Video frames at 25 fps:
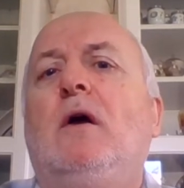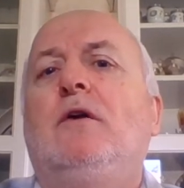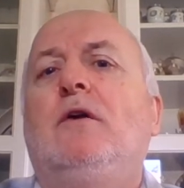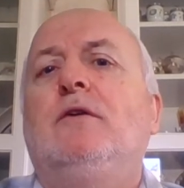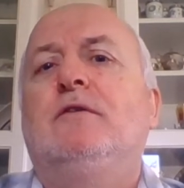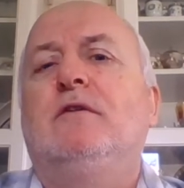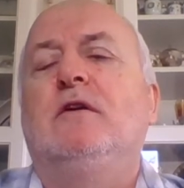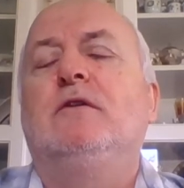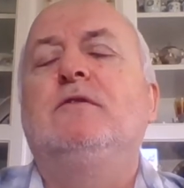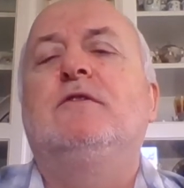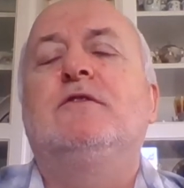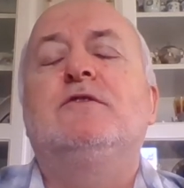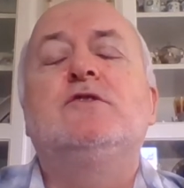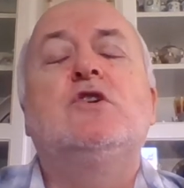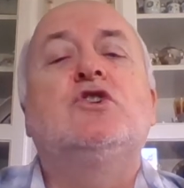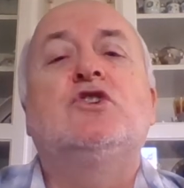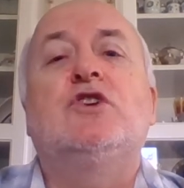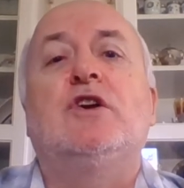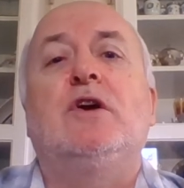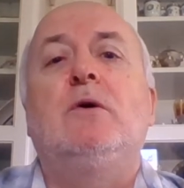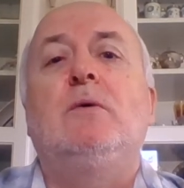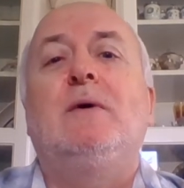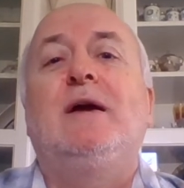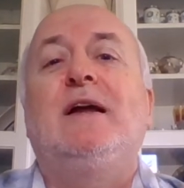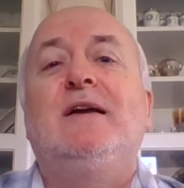So
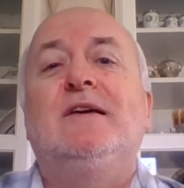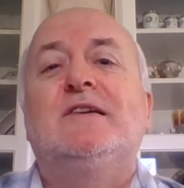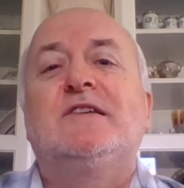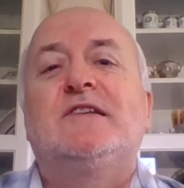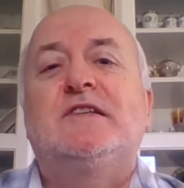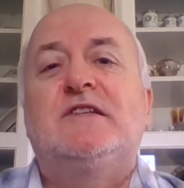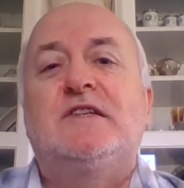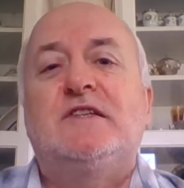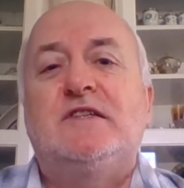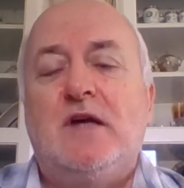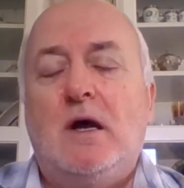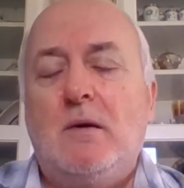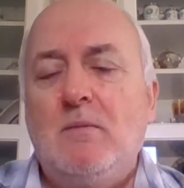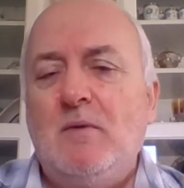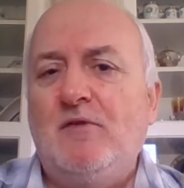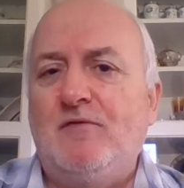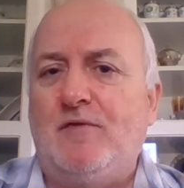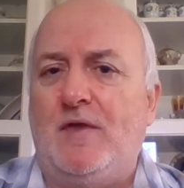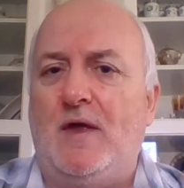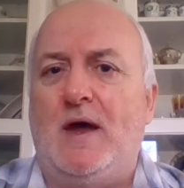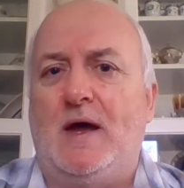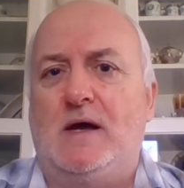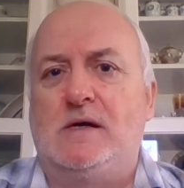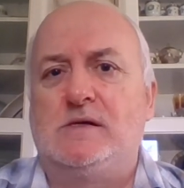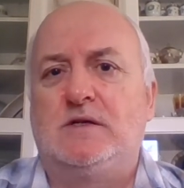showing some of
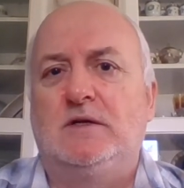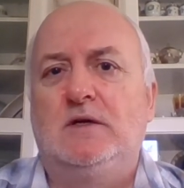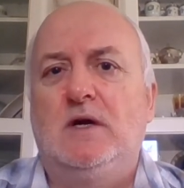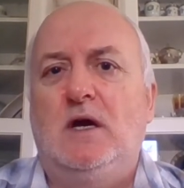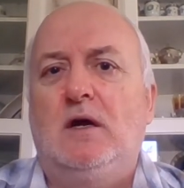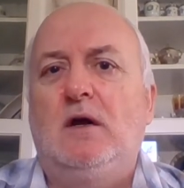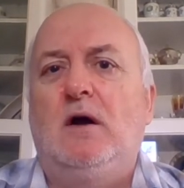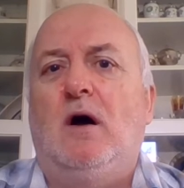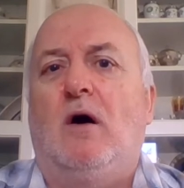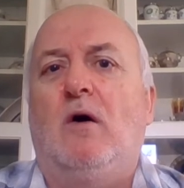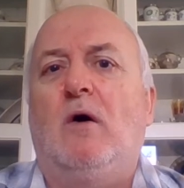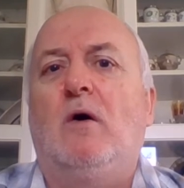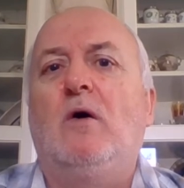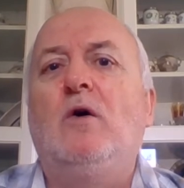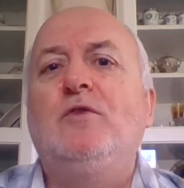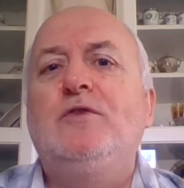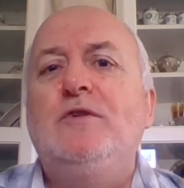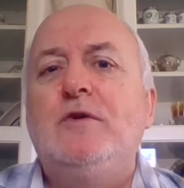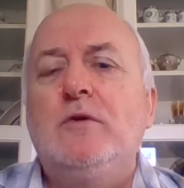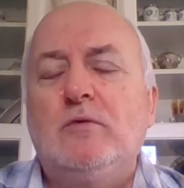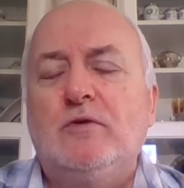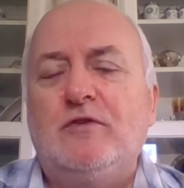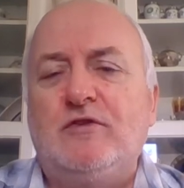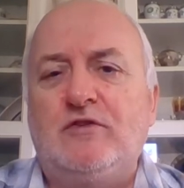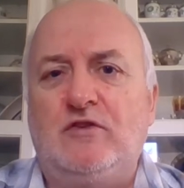that on
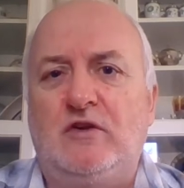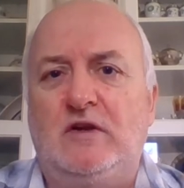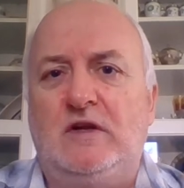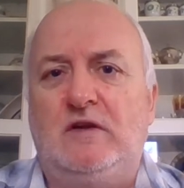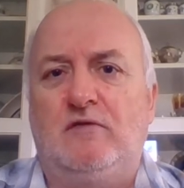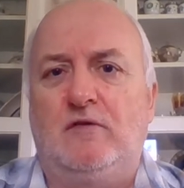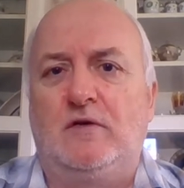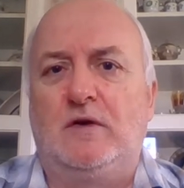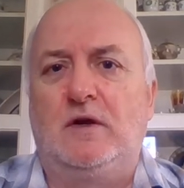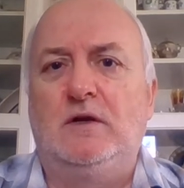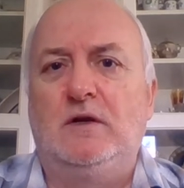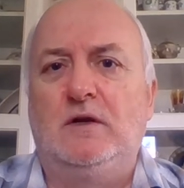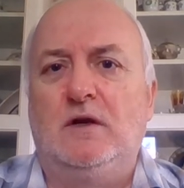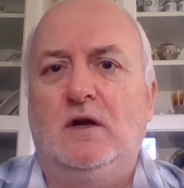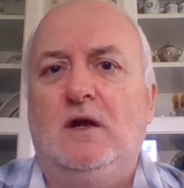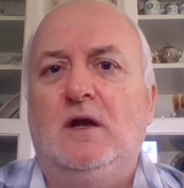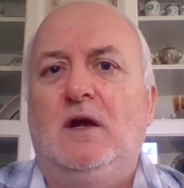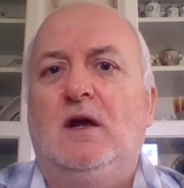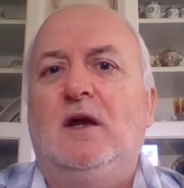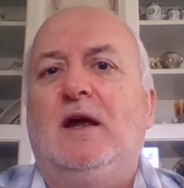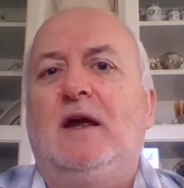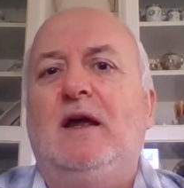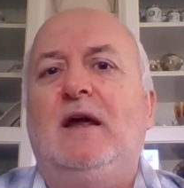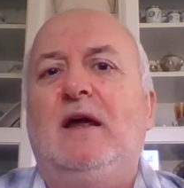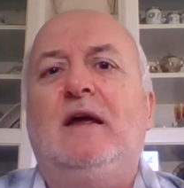your CV
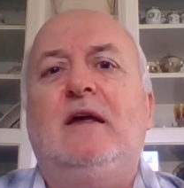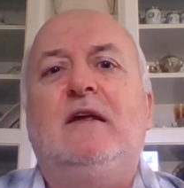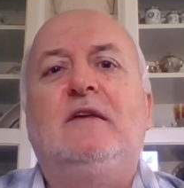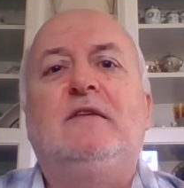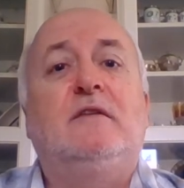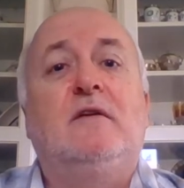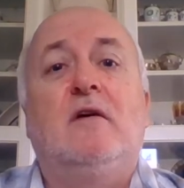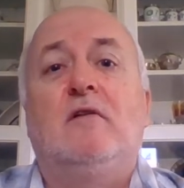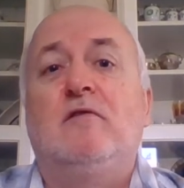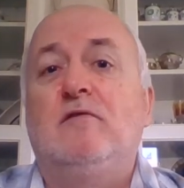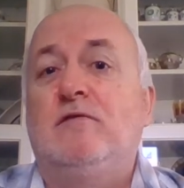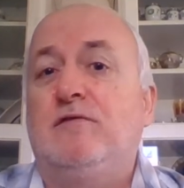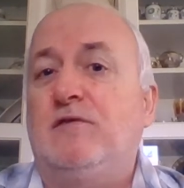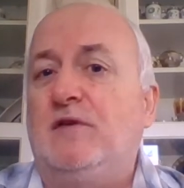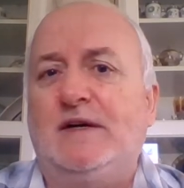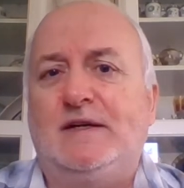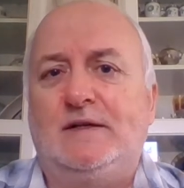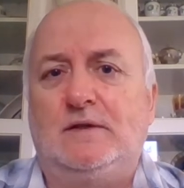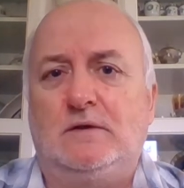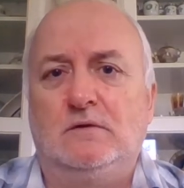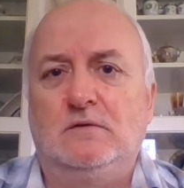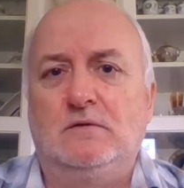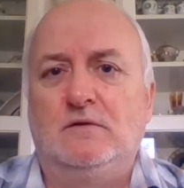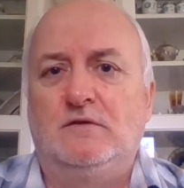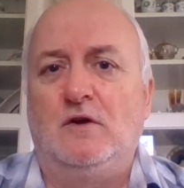is
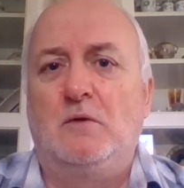vital.